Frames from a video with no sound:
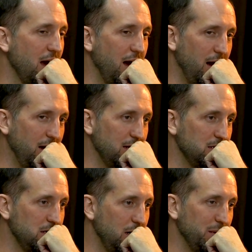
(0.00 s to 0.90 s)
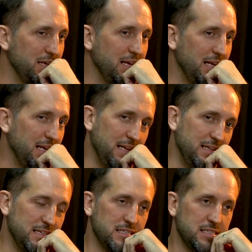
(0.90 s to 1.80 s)

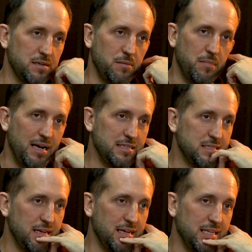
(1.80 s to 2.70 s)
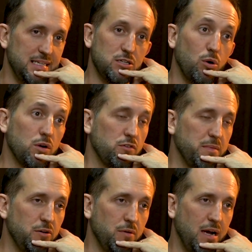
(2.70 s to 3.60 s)
And this is a mindset that is hard for
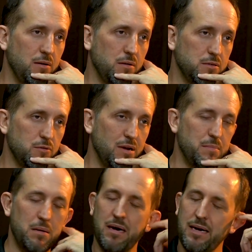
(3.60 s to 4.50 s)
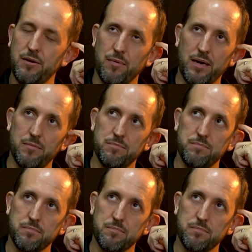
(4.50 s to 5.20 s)
me to wrap my mind around,